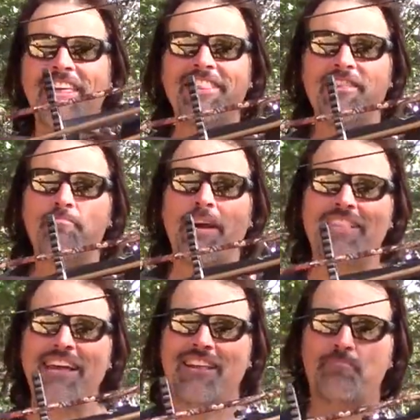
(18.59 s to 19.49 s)
This is my
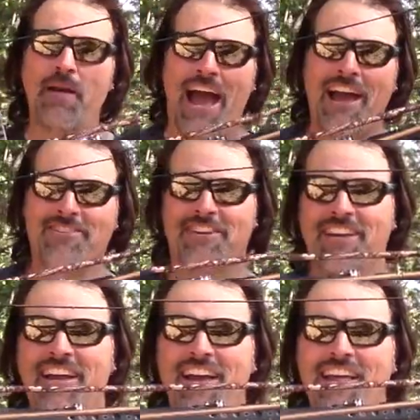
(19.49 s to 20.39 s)
latest passion.
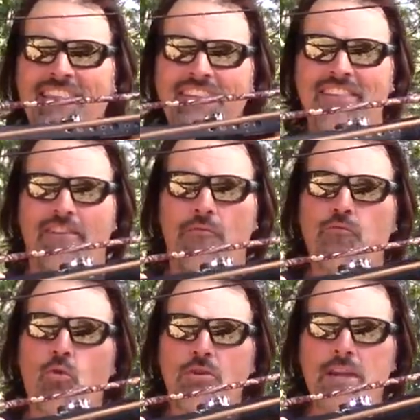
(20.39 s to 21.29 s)
This is a
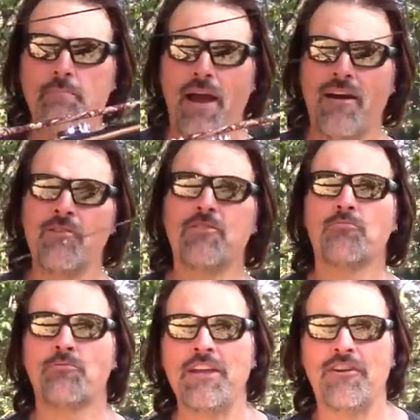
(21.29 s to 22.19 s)
40-pound
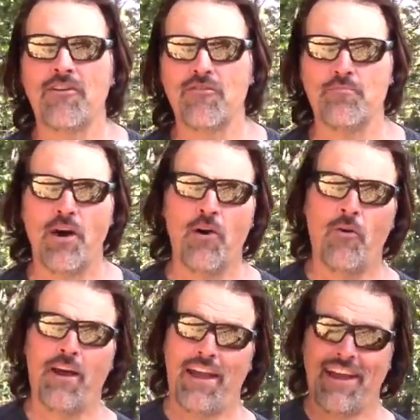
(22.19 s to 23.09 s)
recurve
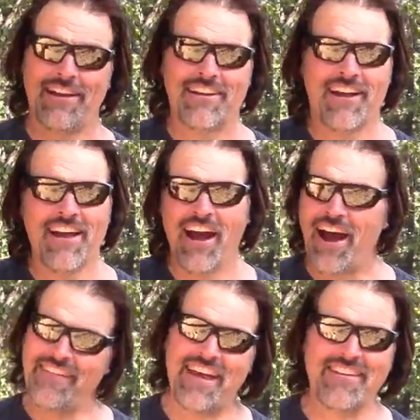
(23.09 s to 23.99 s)
bow, and
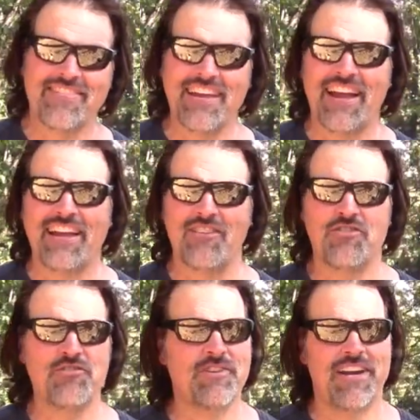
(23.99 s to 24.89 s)
I like to think I can
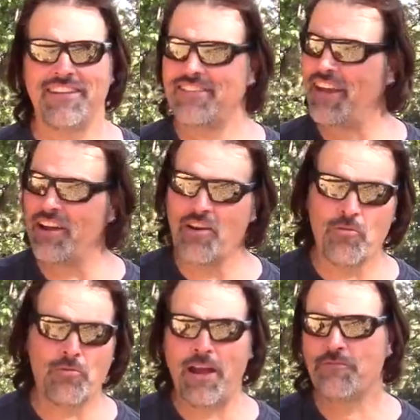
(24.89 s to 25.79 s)
shoot anything.
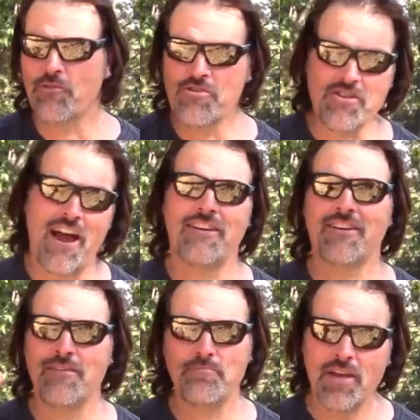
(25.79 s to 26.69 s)
Rifle,
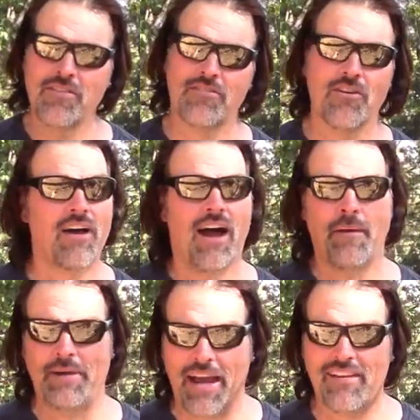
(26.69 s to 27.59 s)
shotgun, pistol,
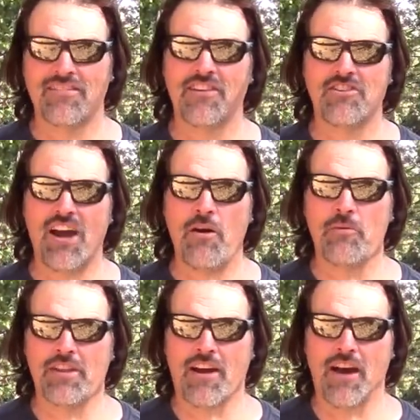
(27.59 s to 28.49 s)
I'm an excellent shot
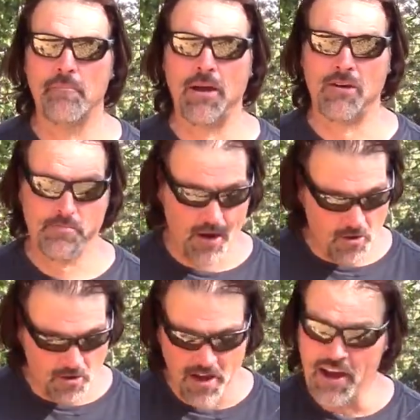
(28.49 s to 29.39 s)
with a compound
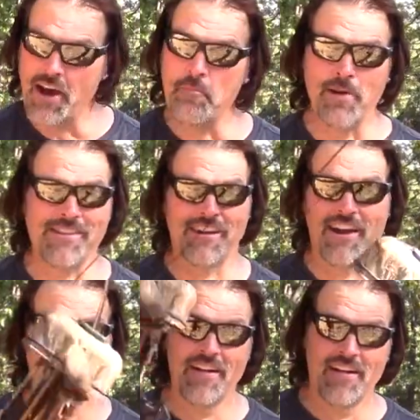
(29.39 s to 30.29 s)
bow, but
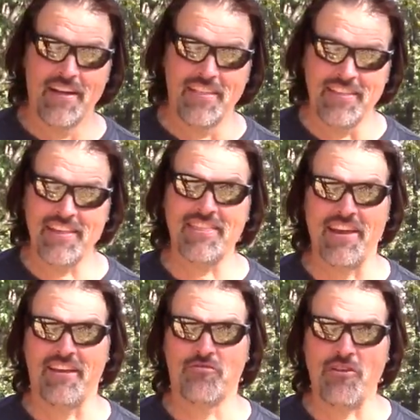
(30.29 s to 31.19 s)
this
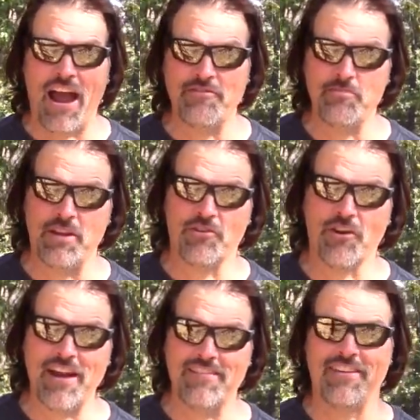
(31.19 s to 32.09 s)
thing is driving me
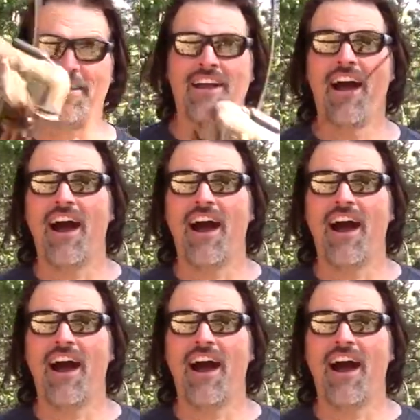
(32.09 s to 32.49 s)
crazy.